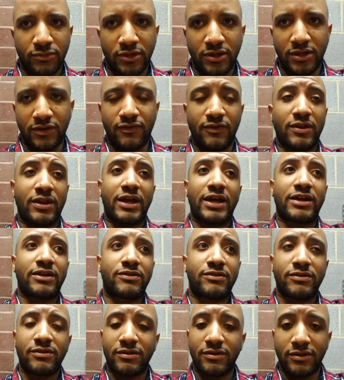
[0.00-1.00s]
If you
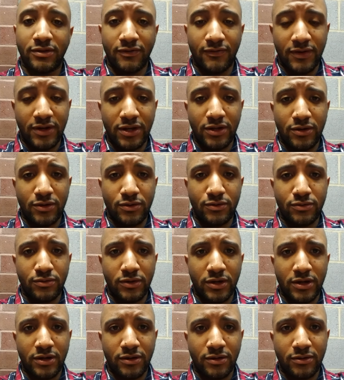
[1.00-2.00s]
liked the
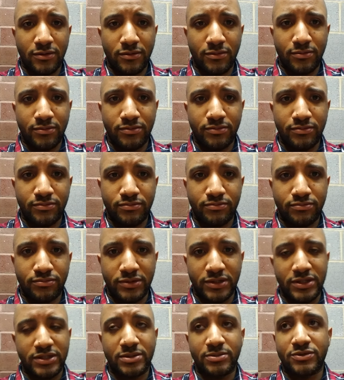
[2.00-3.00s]
video,
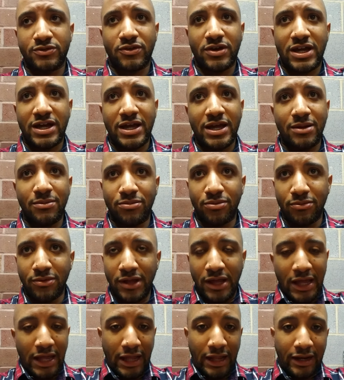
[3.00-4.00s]
please subscribe,
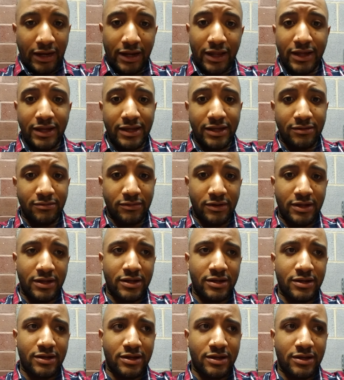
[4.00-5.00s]
like it,
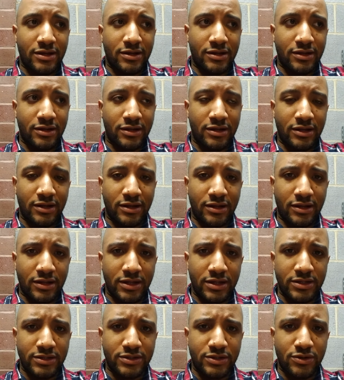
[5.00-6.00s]
and
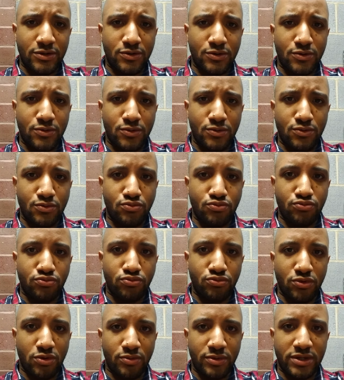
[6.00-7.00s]
let us know
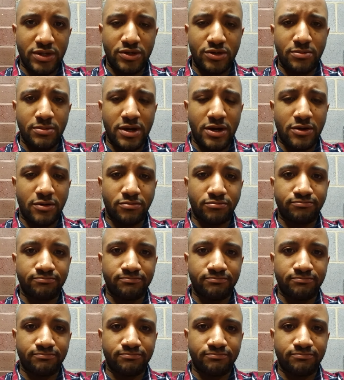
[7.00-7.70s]
what we can do better.